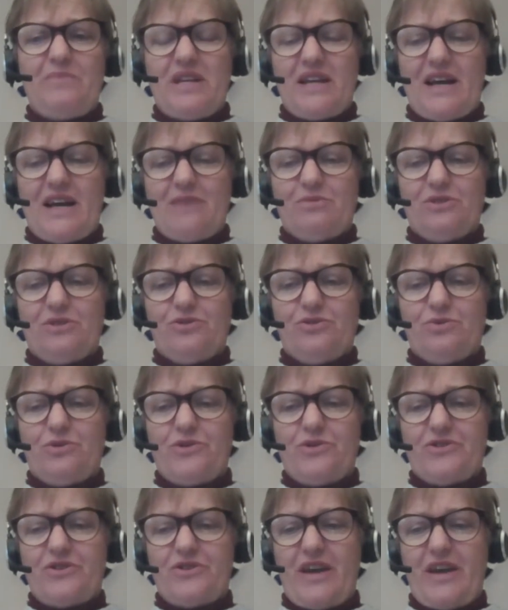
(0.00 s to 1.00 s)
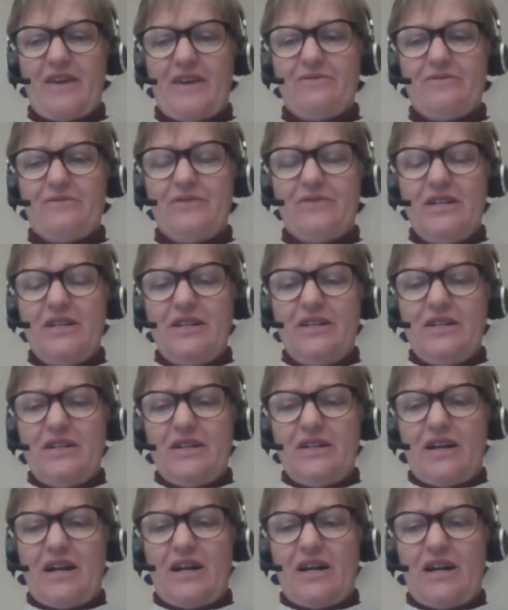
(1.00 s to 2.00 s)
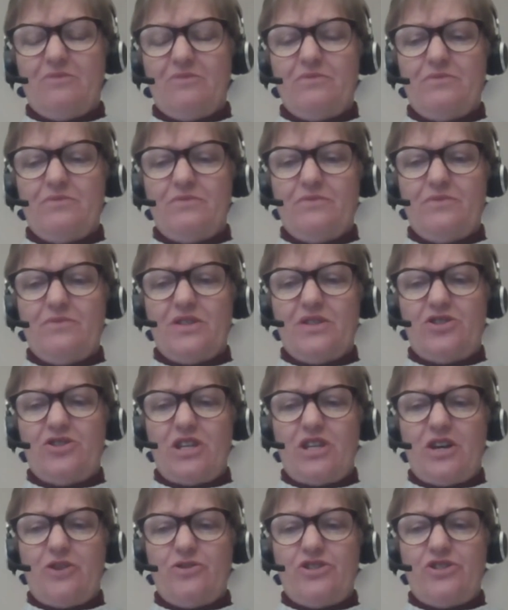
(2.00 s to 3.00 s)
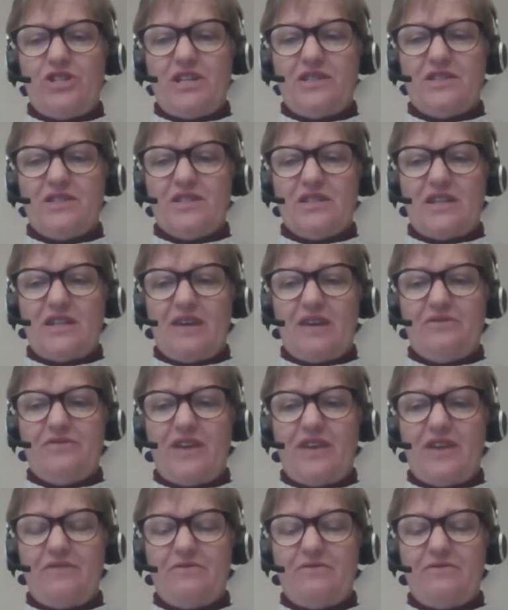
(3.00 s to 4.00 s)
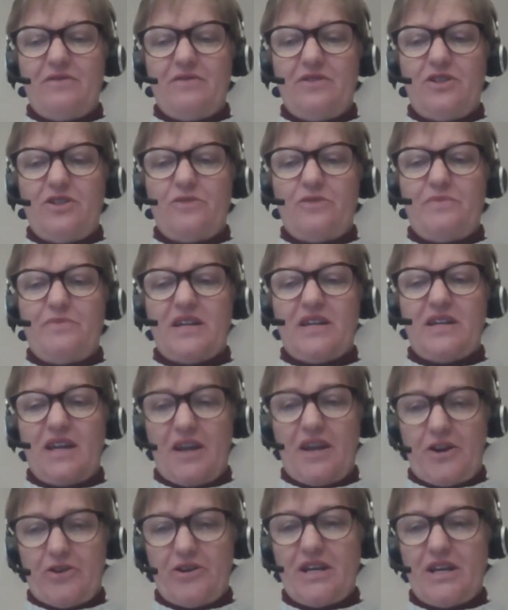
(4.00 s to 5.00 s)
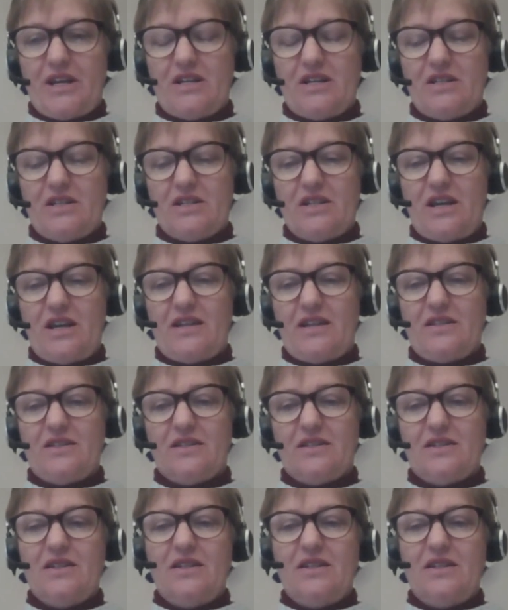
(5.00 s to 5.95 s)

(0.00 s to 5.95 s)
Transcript: able to also have the GOGN staff have, you know, being caring and